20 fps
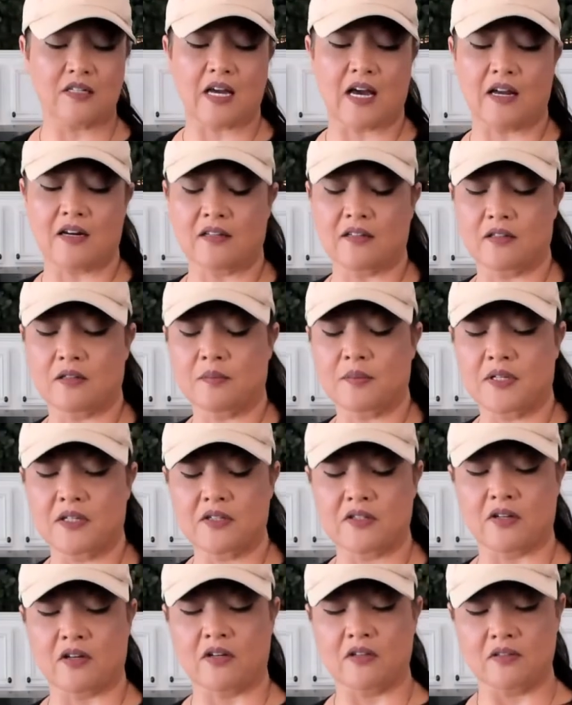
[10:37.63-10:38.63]
add a little bit of
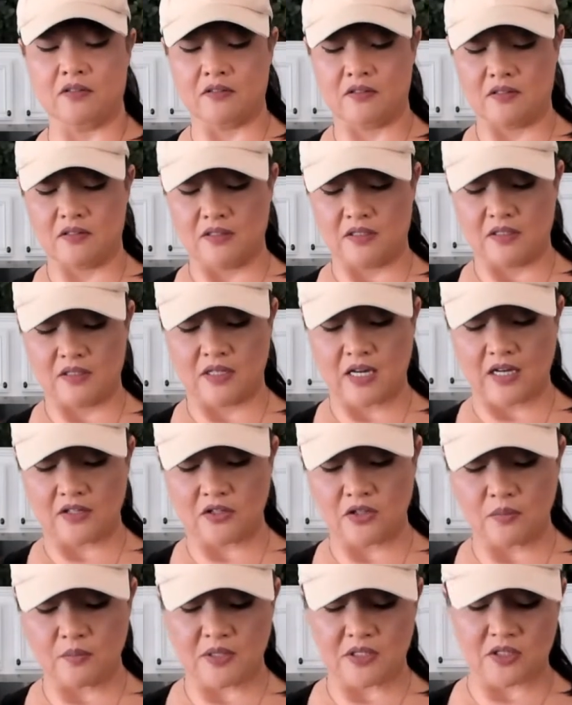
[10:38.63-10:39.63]
salt. Not
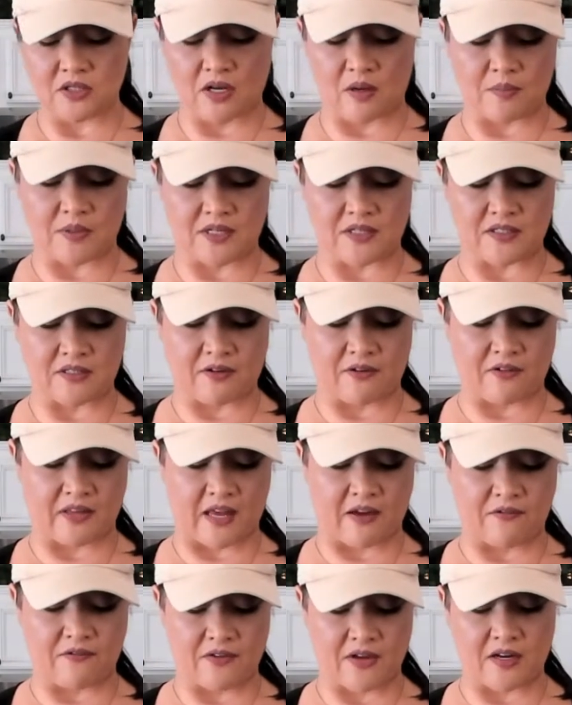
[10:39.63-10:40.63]
too much salt because that,
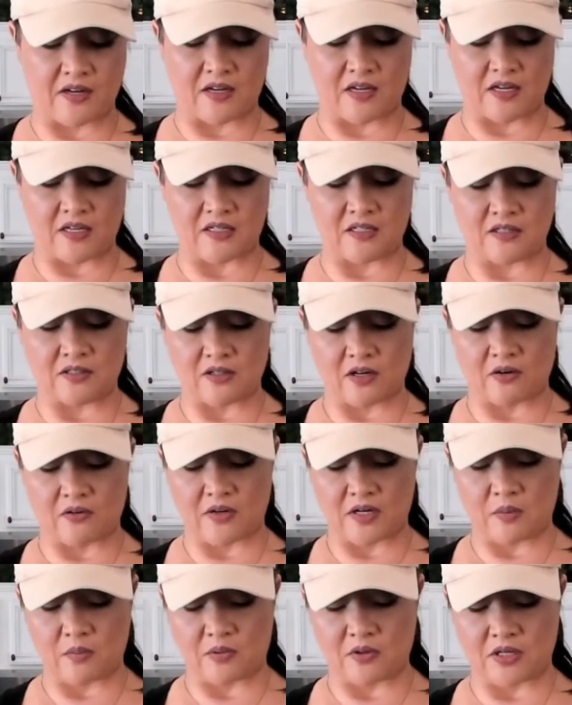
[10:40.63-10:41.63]
that feta is
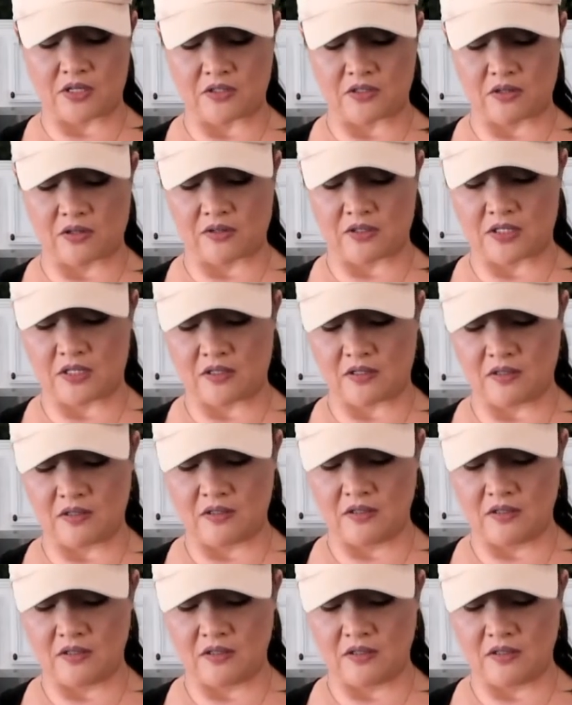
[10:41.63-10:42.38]
already pretty salty.